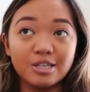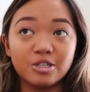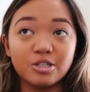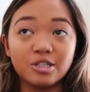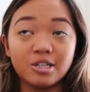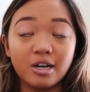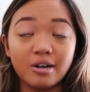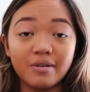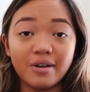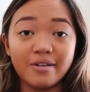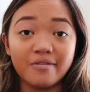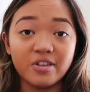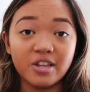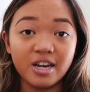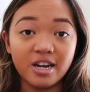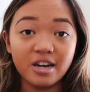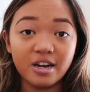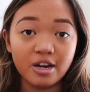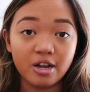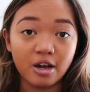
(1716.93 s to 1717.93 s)
So if
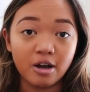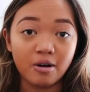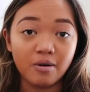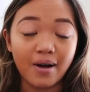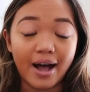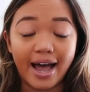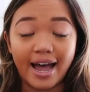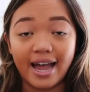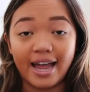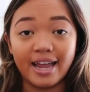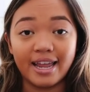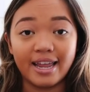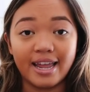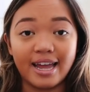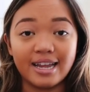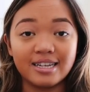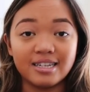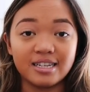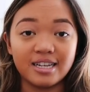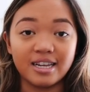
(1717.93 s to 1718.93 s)
you didn't know, I
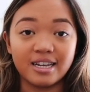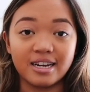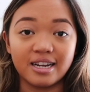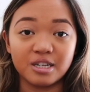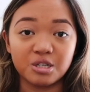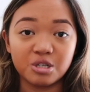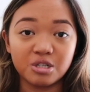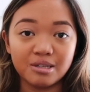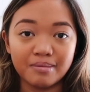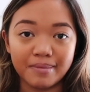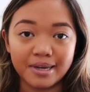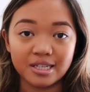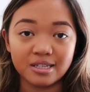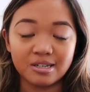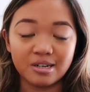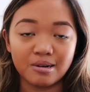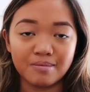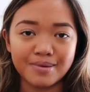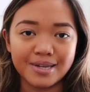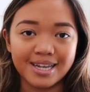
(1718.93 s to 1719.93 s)
had to take an extra
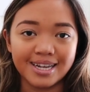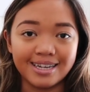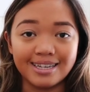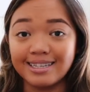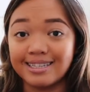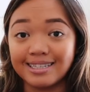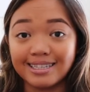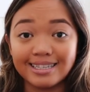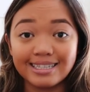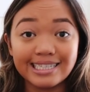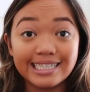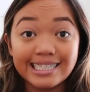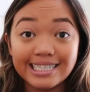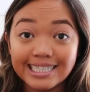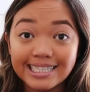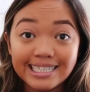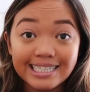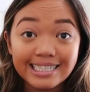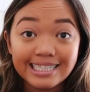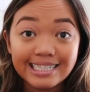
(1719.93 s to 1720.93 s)
semester because
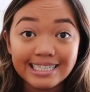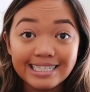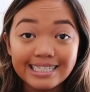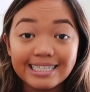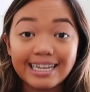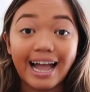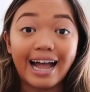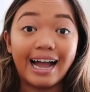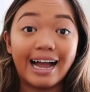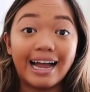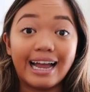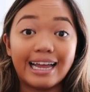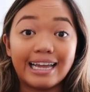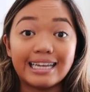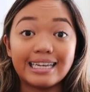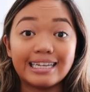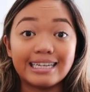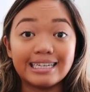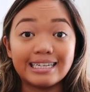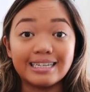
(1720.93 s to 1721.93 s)

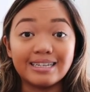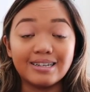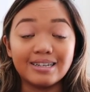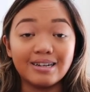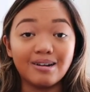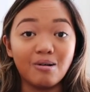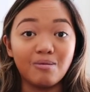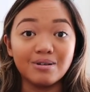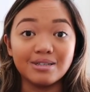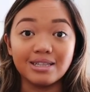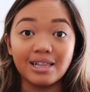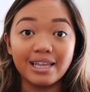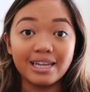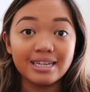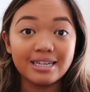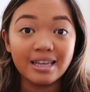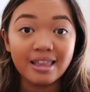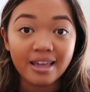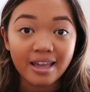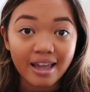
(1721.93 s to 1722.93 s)
I was
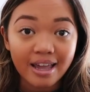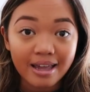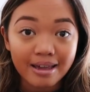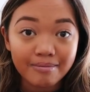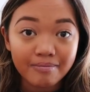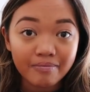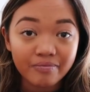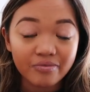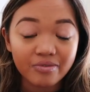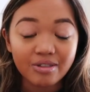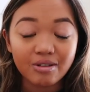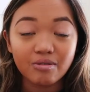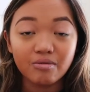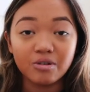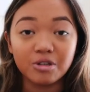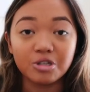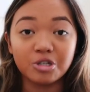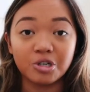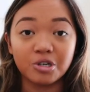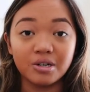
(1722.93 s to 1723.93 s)
late to the game
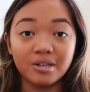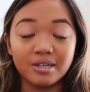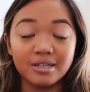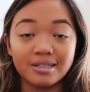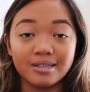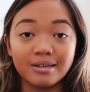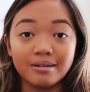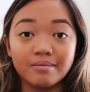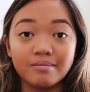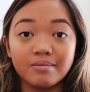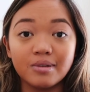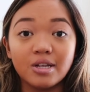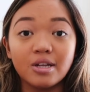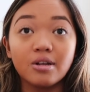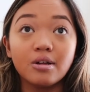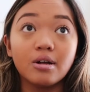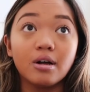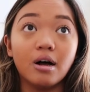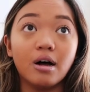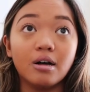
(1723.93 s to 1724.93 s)
with journalism.
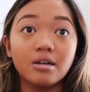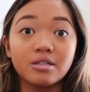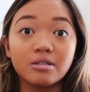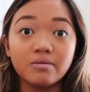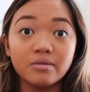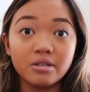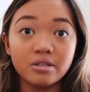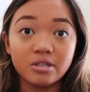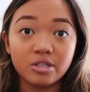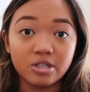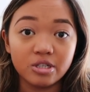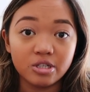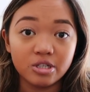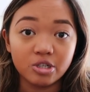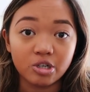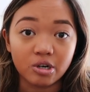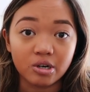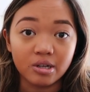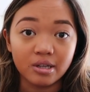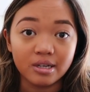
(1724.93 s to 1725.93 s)
Also, with
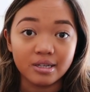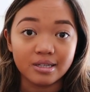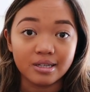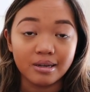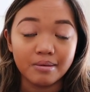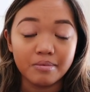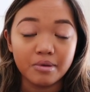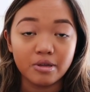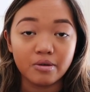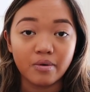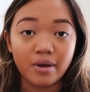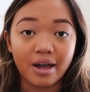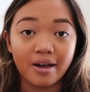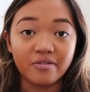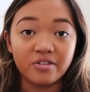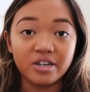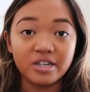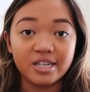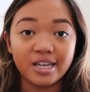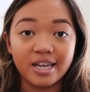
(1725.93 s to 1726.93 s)
journalism, you
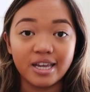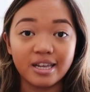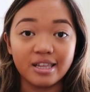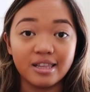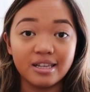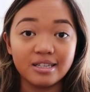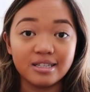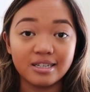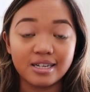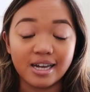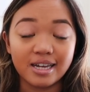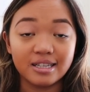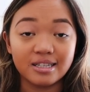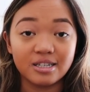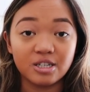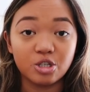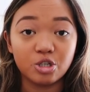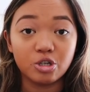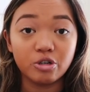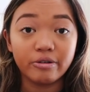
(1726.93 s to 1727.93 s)
have to take this
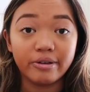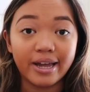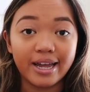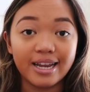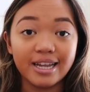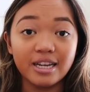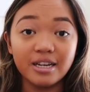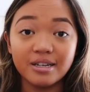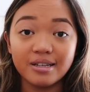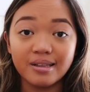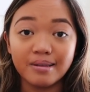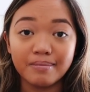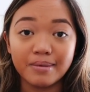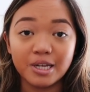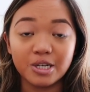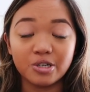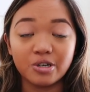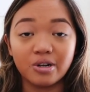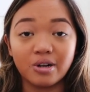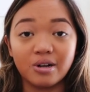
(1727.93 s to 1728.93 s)
test to get into the
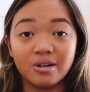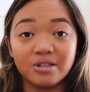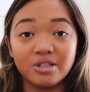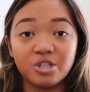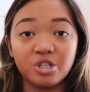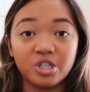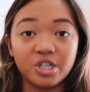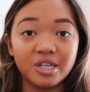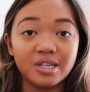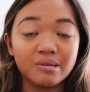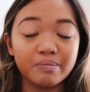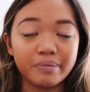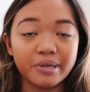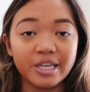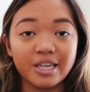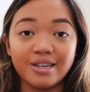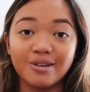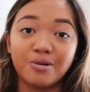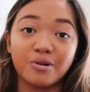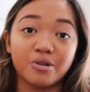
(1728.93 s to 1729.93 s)
major called the
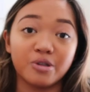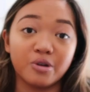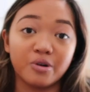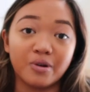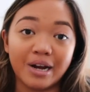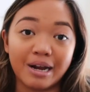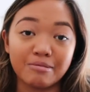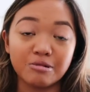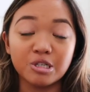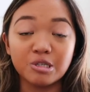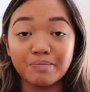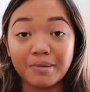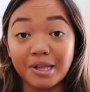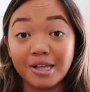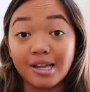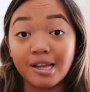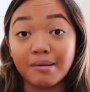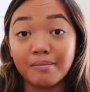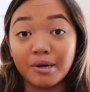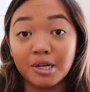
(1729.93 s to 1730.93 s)
GSP or the grammar,
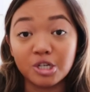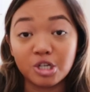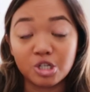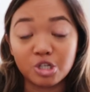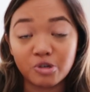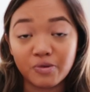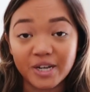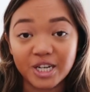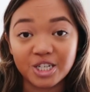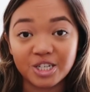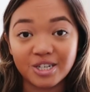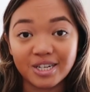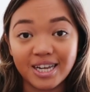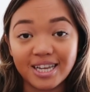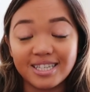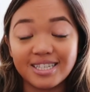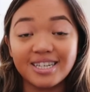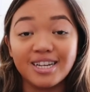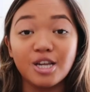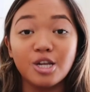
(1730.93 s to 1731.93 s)
spelling, and punctuation
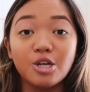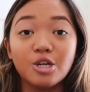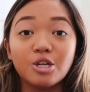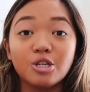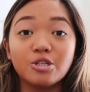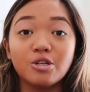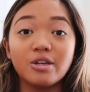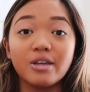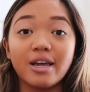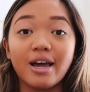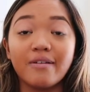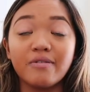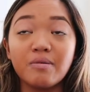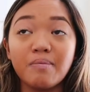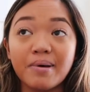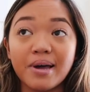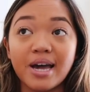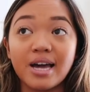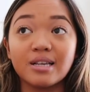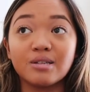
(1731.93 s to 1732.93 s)
test. So you have
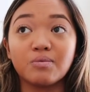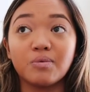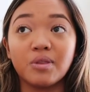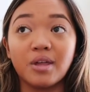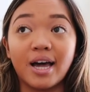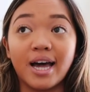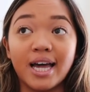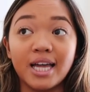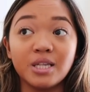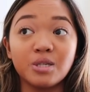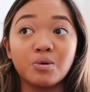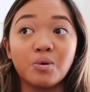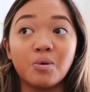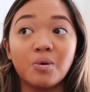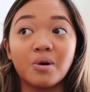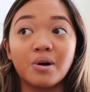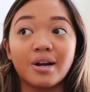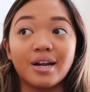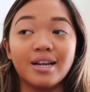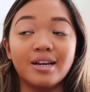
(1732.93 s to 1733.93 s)
to pass with a high
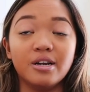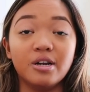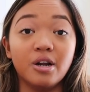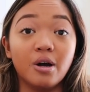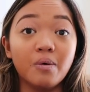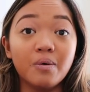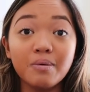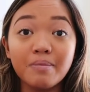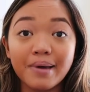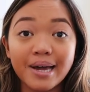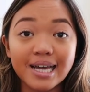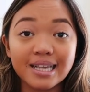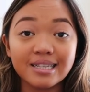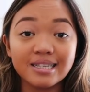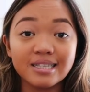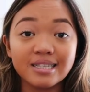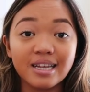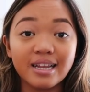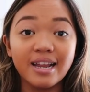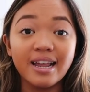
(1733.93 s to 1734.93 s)
score and no one
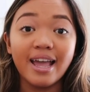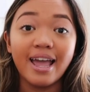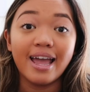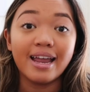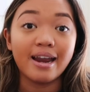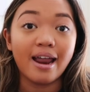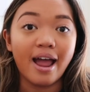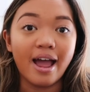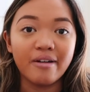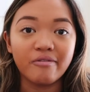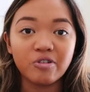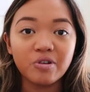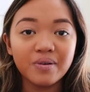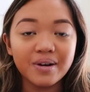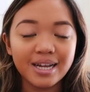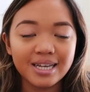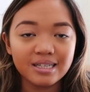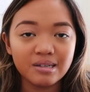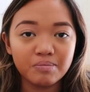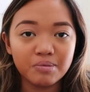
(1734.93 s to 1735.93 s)
passes it and
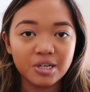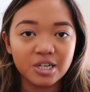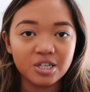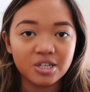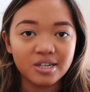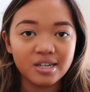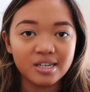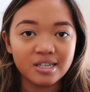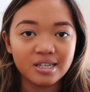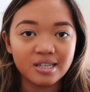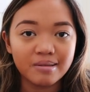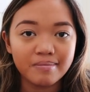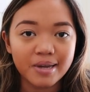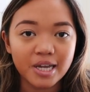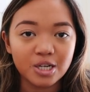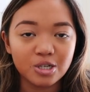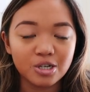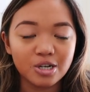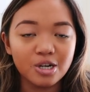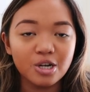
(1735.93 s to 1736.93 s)
everyone has to petition into the
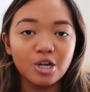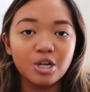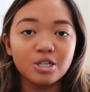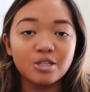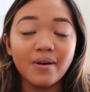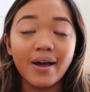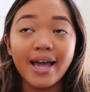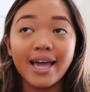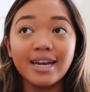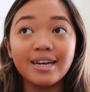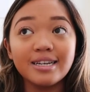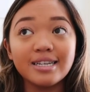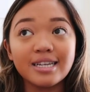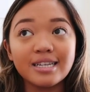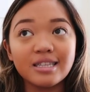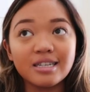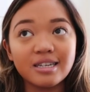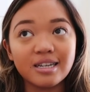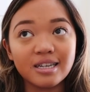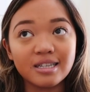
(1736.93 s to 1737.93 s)
major. So I had to
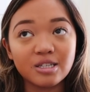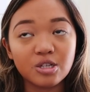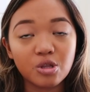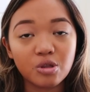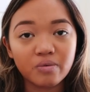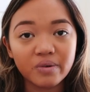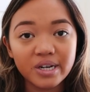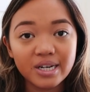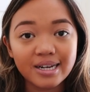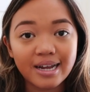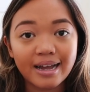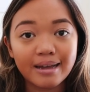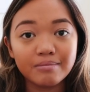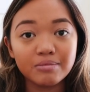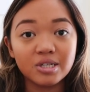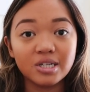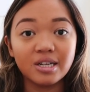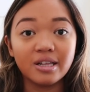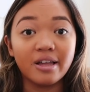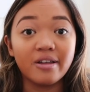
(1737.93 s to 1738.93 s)
take the test three
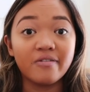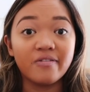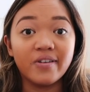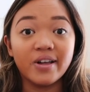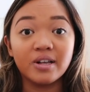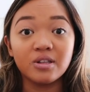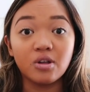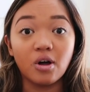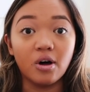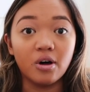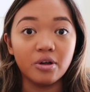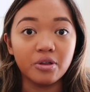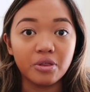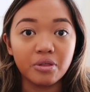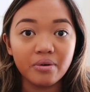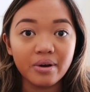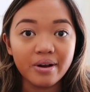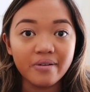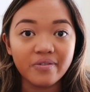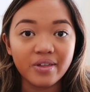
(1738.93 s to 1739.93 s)
times until I failed all
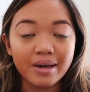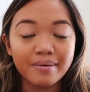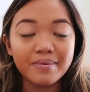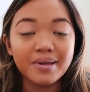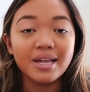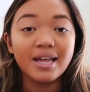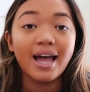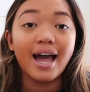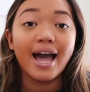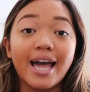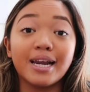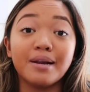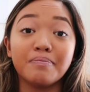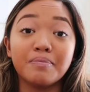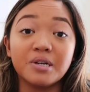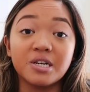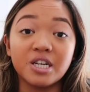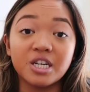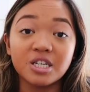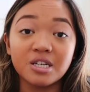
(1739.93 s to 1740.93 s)
three of them. I had
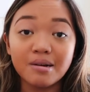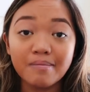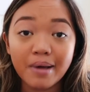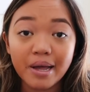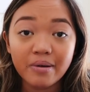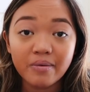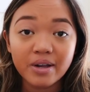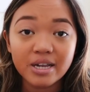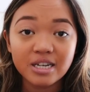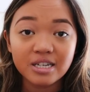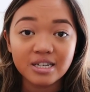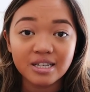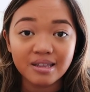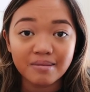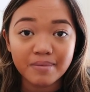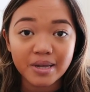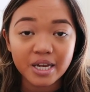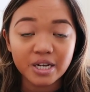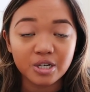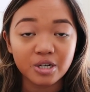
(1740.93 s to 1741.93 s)
to petition my way into
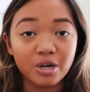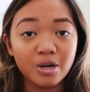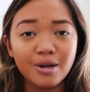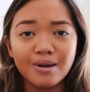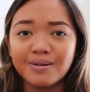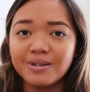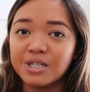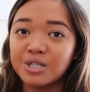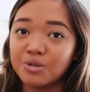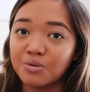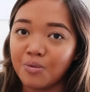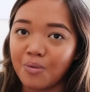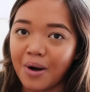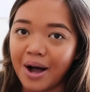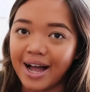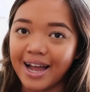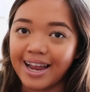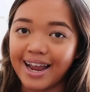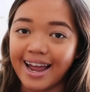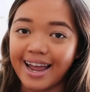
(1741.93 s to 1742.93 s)
the major, which is
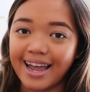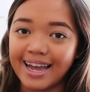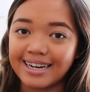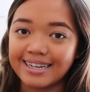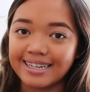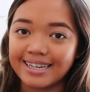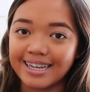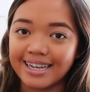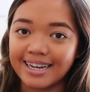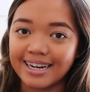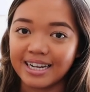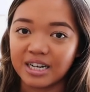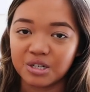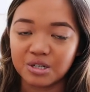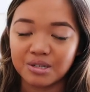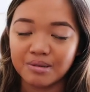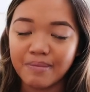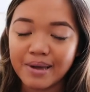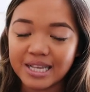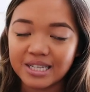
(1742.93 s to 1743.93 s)
why I had to take an
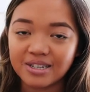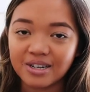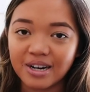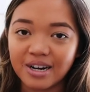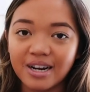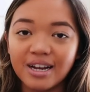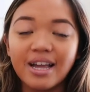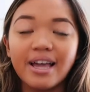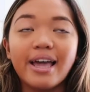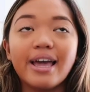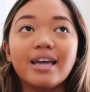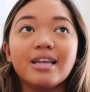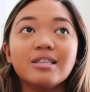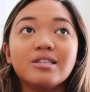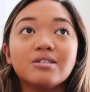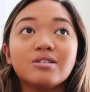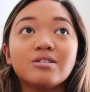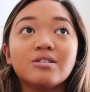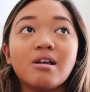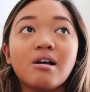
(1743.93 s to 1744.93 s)
extra semester.
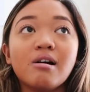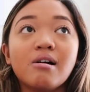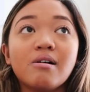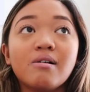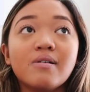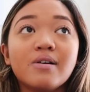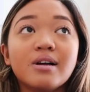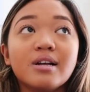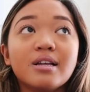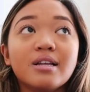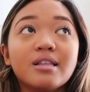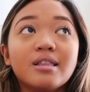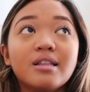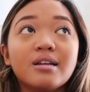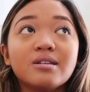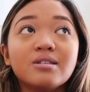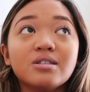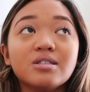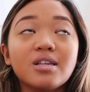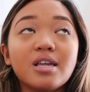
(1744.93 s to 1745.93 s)
And so
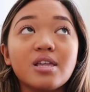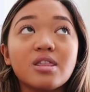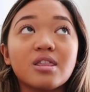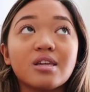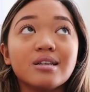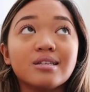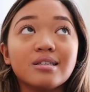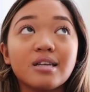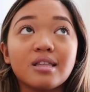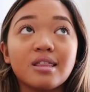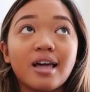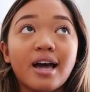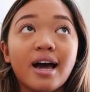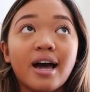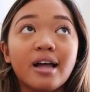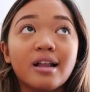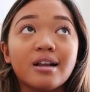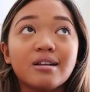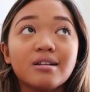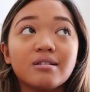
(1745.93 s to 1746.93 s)
there's just like things like
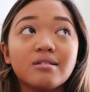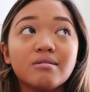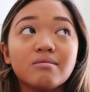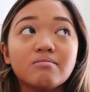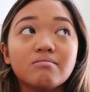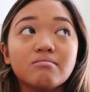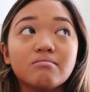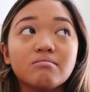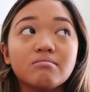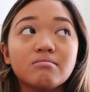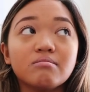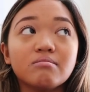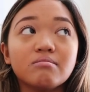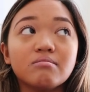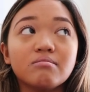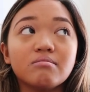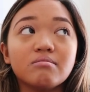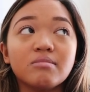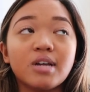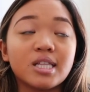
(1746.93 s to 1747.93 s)
that
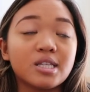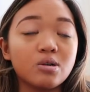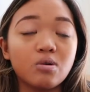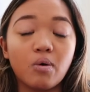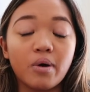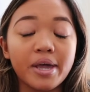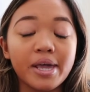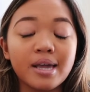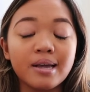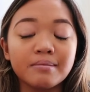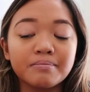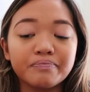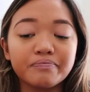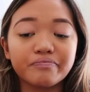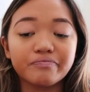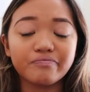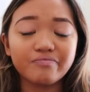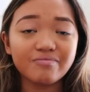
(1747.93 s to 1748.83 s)
that's annoying.